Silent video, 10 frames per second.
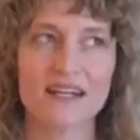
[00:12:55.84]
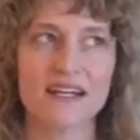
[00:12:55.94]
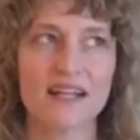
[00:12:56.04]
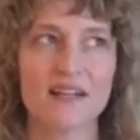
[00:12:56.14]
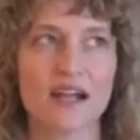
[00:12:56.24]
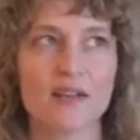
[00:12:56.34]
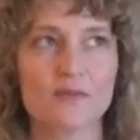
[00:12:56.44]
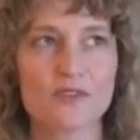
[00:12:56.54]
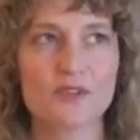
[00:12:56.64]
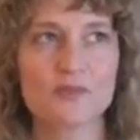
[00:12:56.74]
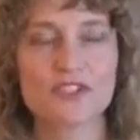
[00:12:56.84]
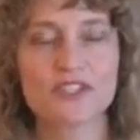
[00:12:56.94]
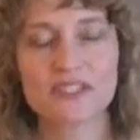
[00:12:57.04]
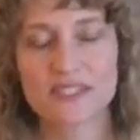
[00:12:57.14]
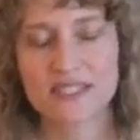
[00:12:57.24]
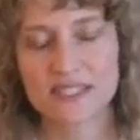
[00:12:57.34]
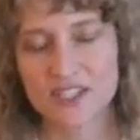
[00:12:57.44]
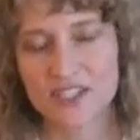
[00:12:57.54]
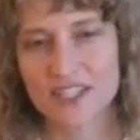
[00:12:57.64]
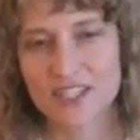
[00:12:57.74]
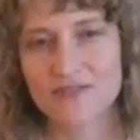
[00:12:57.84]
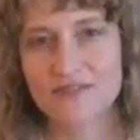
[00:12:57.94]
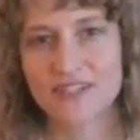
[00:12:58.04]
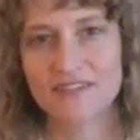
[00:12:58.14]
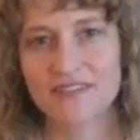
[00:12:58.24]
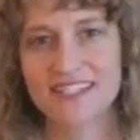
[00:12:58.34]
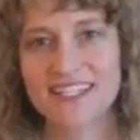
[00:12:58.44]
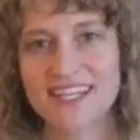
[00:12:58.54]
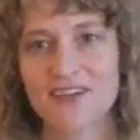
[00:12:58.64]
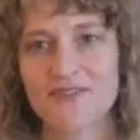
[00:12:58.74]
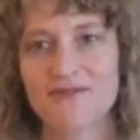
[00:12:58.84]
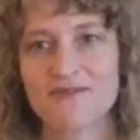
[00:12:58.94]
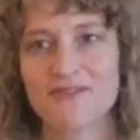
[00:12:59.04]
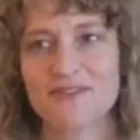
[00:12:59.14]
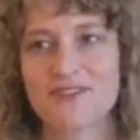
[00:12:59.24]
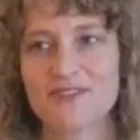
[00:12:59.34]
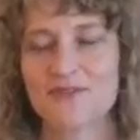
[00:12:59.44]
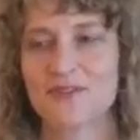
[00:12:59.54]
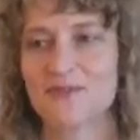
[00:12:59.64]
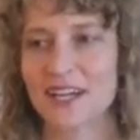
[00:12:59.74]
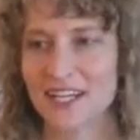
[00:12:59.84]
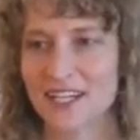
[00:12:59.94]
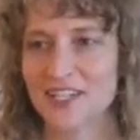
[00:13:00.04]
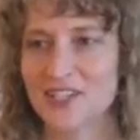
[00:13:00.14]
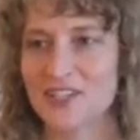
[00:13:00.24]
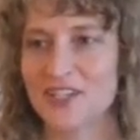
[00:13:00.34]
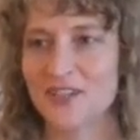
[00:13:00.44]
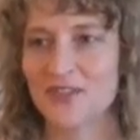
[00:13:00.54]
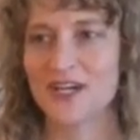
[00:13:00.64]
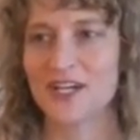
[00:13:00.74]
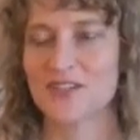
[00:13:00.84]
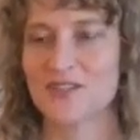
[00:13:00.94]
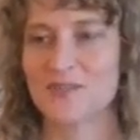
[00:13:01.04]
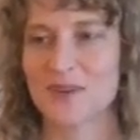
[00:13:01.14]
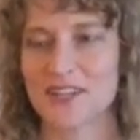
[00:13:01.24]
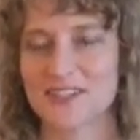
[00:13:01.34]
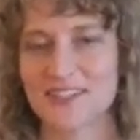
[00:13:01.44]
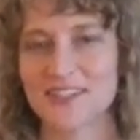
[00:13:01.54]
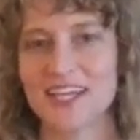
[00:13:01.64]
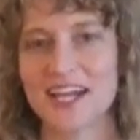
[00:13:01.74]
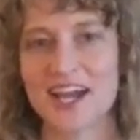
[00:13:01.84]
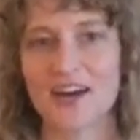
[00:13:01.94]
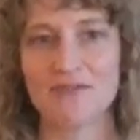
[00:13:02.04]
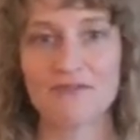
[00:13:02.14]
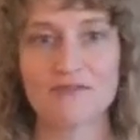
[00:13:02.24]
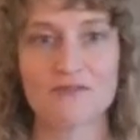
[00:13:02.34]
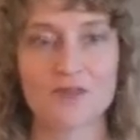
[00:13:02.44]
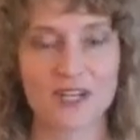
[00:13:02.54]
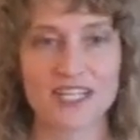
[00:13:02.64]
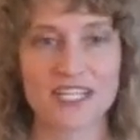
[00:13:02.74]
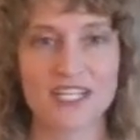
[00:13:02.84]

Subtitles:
And I really appreciate the attention that you've given it, and the recognition that you not surprisingly have for